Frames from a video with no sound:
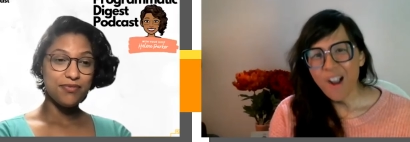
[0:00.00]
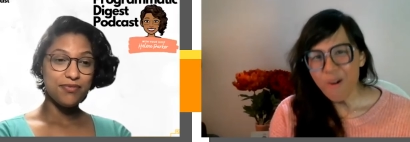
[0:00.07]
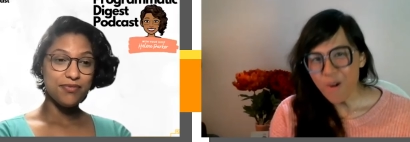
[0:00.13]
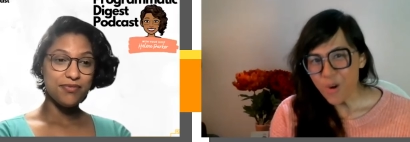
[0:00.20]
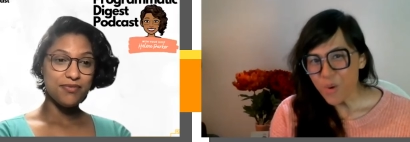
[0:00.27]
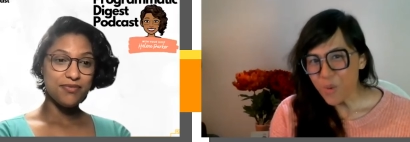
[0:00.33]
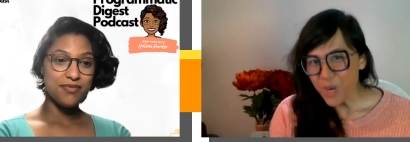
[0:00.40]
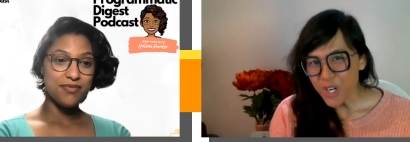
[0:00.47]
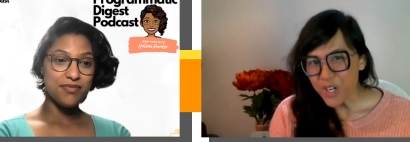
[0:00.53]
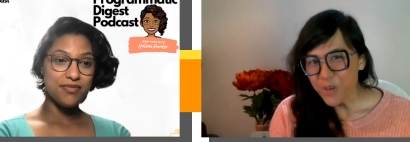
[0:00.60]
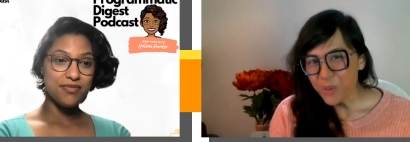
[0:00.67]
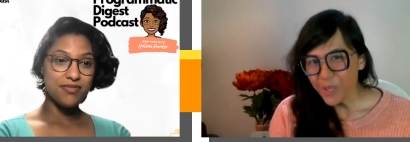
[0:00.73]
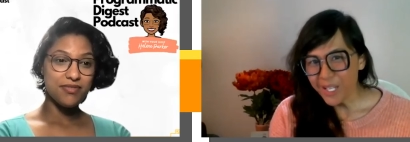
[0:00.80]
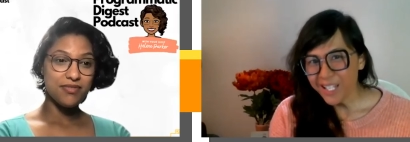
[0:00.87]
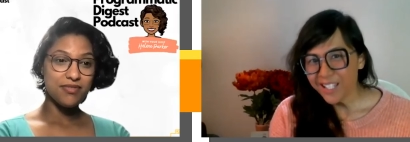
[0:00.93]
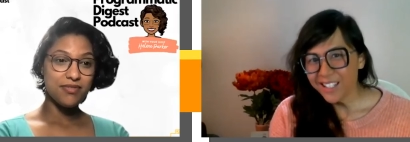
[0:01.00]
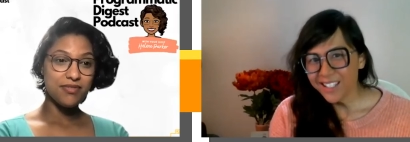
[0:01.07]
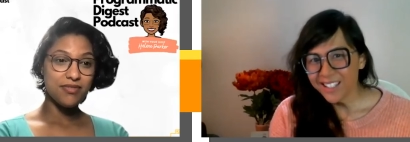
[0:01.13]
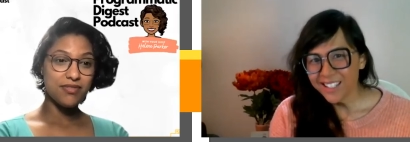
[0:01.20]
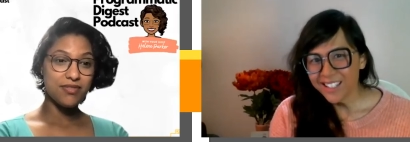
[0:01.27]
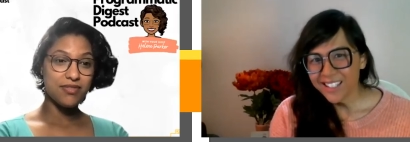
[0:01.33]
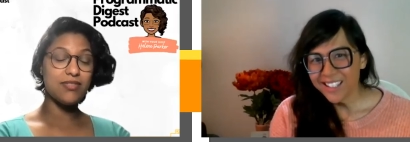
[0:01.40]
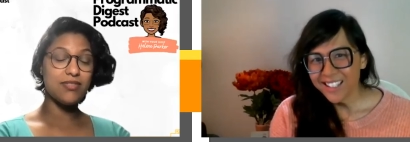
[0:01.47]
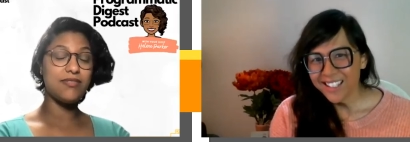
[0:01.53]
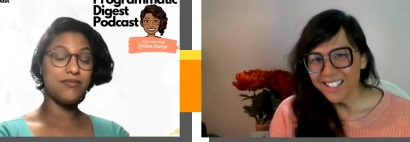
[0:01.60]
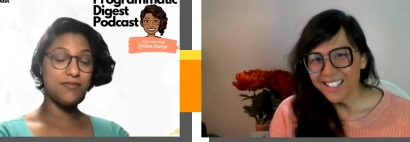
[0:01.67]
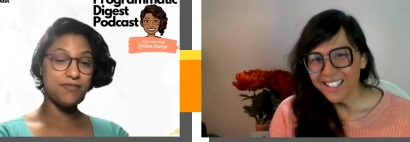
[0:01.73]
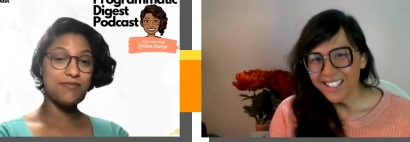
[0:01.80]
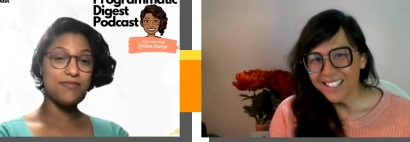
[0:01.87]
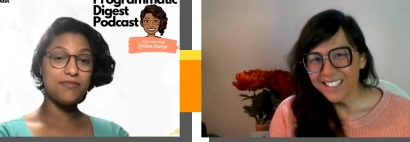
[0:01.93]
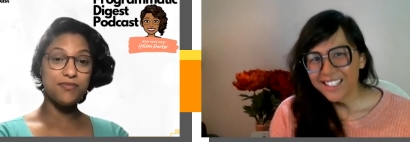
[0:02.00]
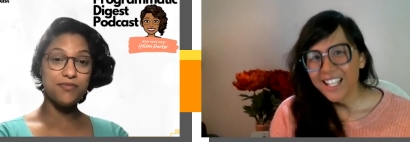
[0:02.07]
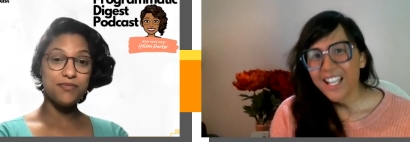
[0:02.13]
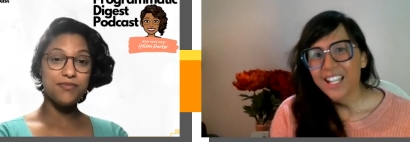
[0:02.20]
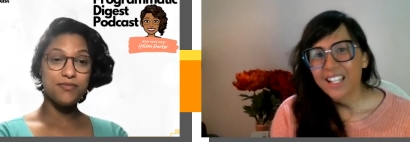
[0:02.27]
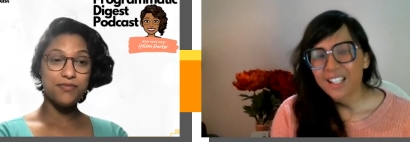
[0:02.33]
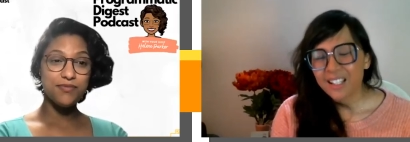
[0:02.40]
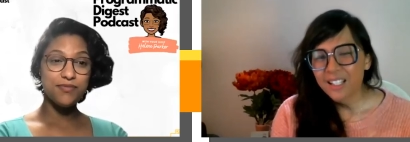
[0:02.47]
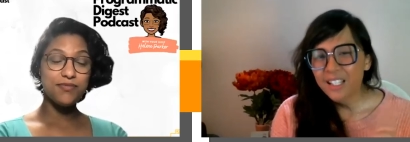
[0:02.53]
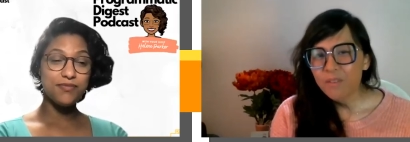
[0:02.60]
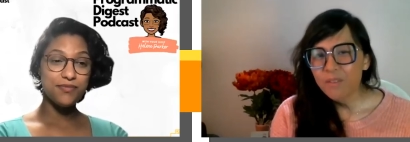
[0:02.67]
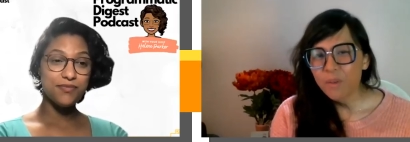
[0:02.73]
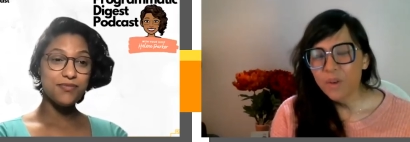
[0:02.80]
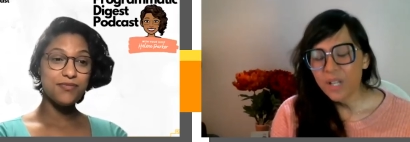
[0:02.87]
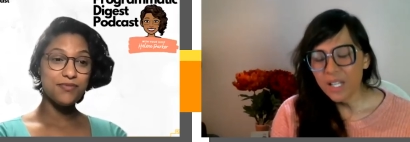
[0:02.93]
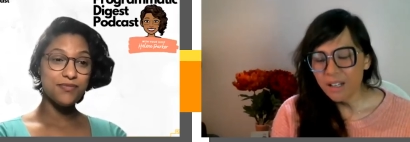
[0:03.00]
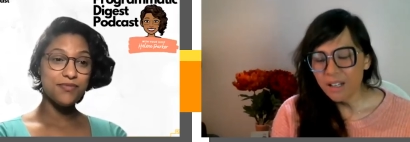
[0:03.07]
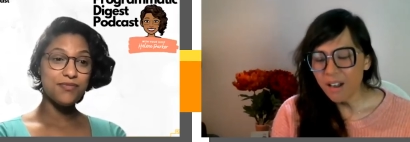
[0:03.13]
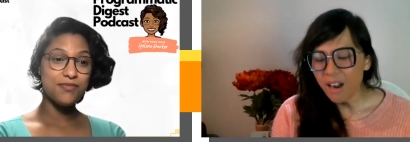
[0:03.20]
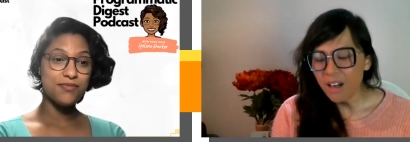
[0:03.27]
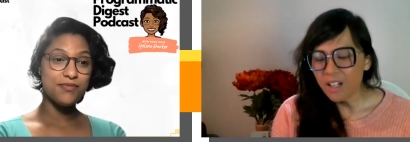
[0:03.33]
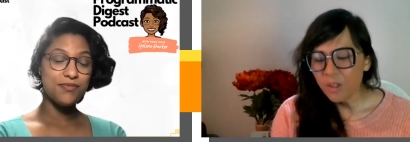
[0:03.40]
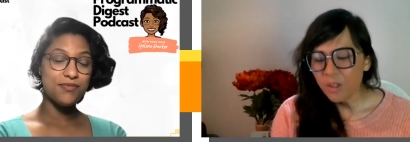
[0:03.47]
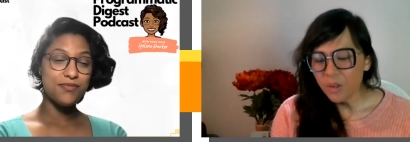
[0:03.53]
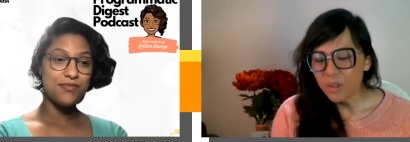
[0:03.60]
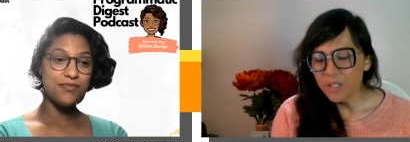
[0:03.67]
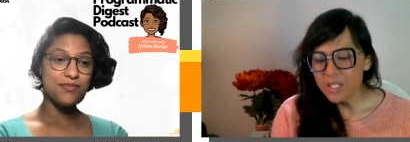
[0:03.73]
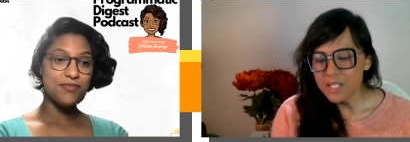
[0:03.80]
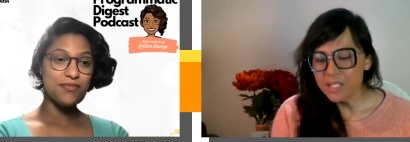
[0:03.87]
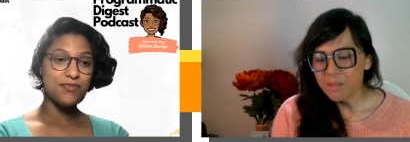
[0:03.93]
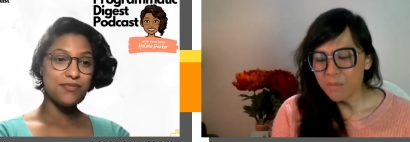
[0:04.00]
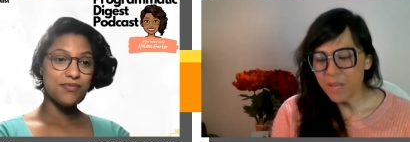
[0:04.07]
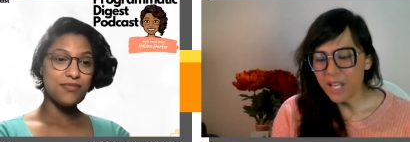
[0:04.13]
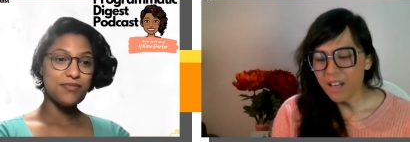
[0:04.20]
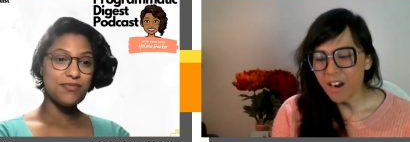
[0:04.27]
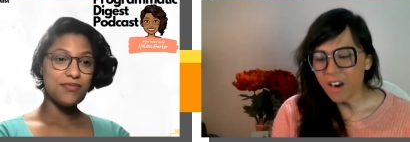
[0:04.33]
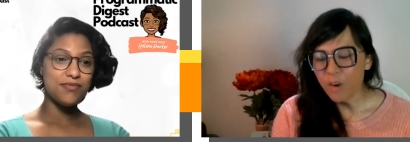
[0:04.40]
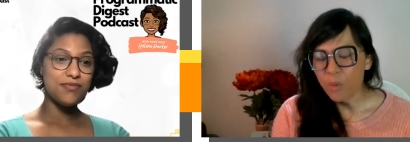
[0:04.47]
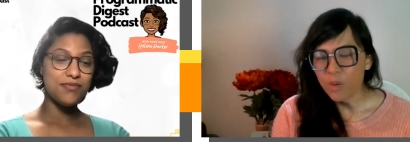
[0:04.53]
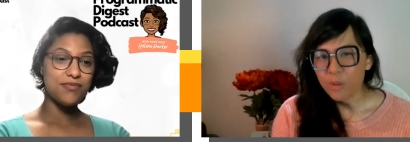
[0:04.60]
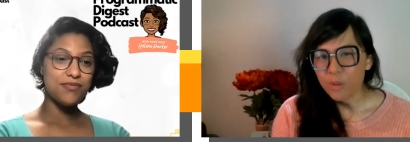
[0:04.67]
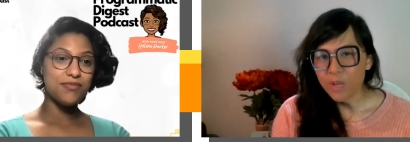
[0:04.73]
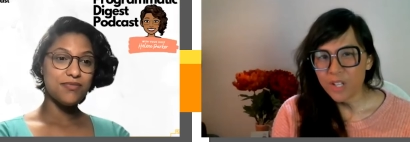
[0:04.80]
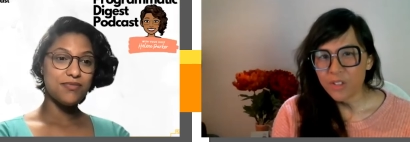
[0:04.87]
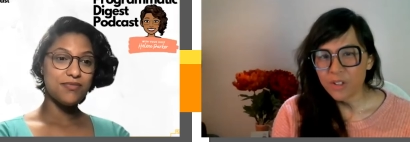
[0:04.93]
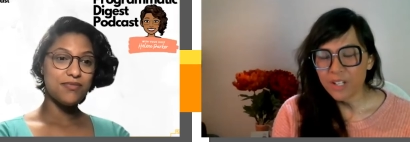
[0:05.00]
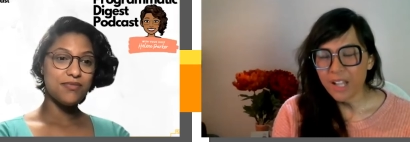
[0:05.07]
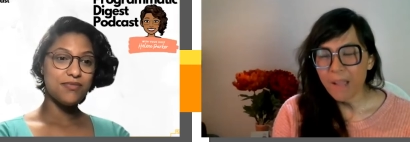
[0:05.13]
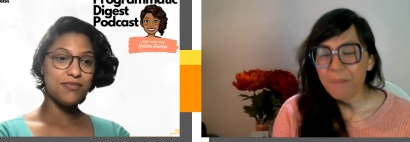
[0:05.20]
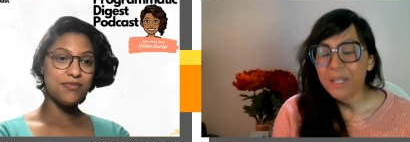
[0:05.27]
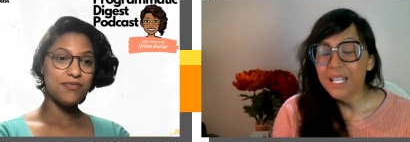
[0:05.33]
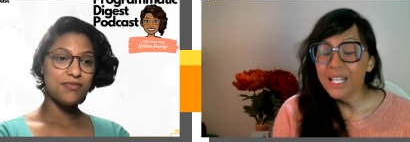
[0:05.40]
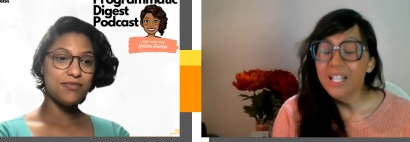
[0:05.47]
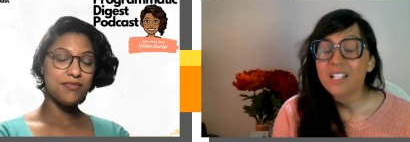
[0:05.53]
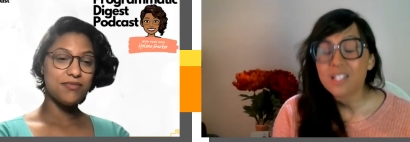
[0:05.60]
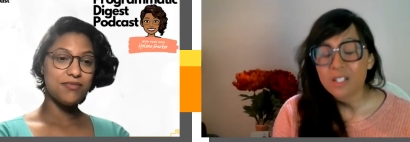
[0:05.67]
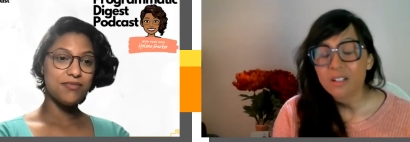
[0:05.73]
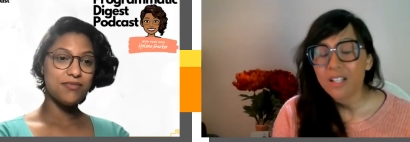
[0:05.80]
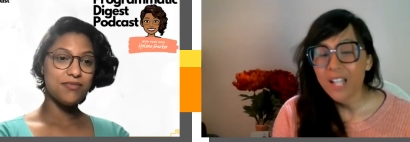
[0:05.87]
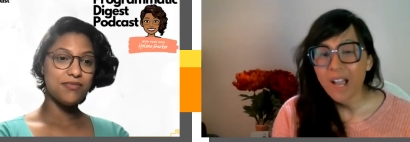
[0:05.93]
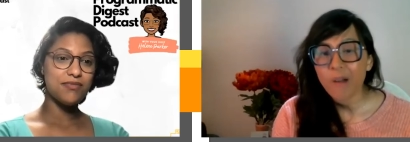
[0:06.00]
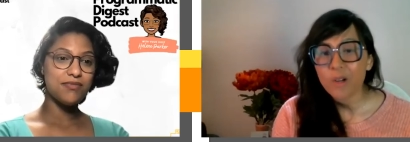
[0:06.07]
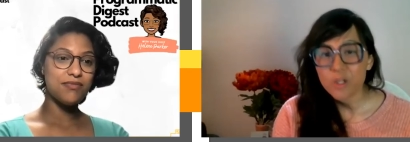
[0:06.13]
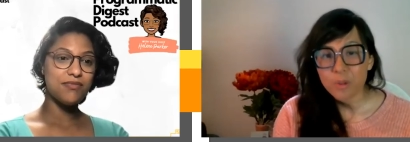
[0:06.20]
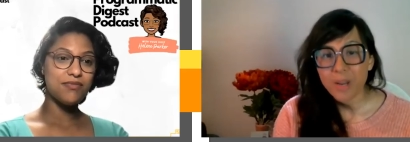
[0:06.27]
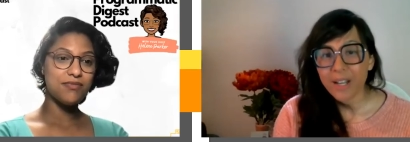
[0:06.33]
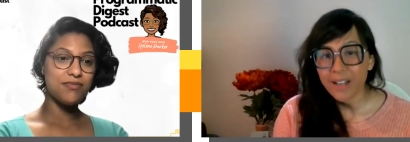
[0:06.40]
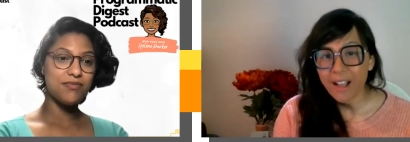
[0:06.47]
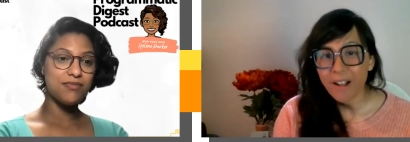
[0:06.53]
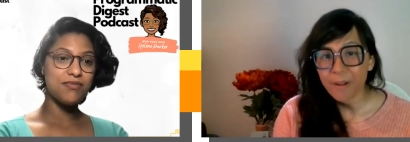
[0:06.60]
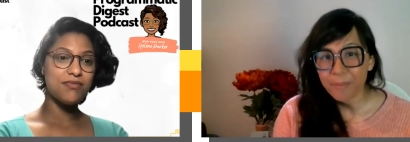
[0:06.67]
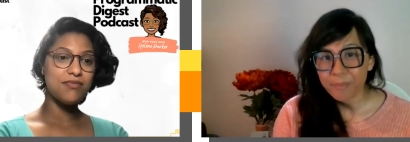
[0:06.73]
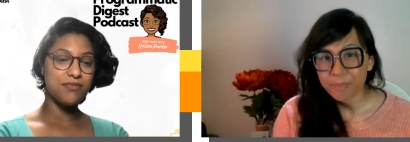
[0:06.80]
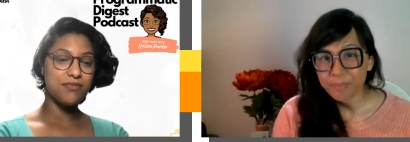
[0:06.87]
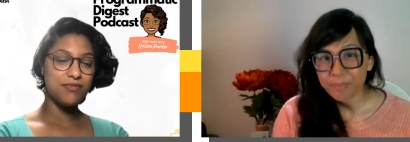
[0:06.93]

Speaker 1: hour work week. Mm-hmm. Like Clickvoyant, our goal is to make our work week 30. I mean, it is 30 hours right now,